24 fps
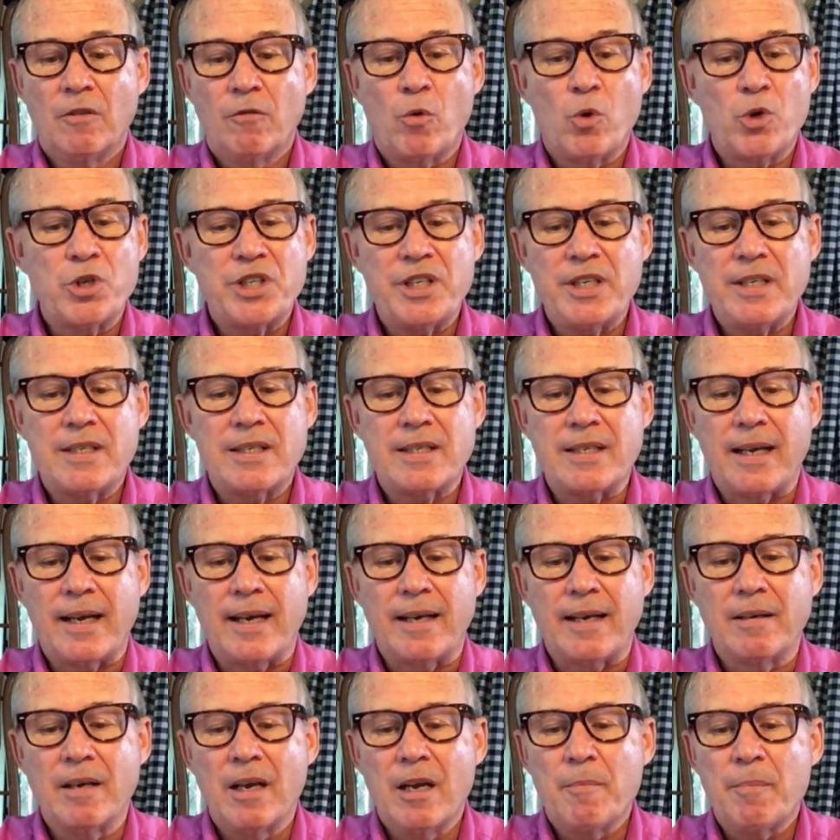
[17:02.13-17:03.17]
For she
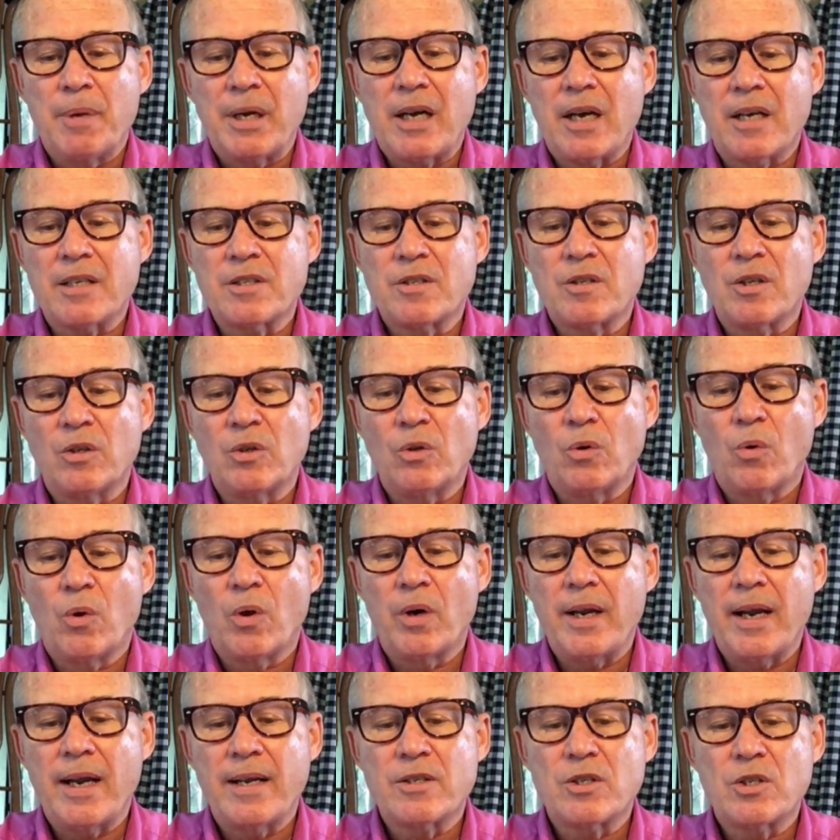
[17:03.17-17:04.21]
said, Because the
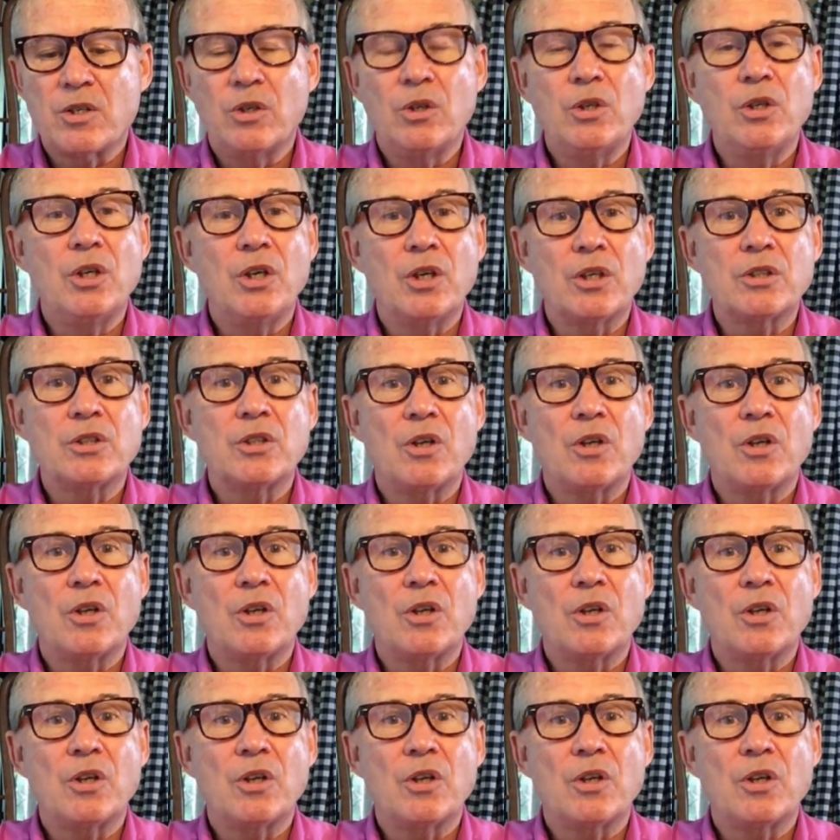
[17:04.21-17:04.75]
Lord has looked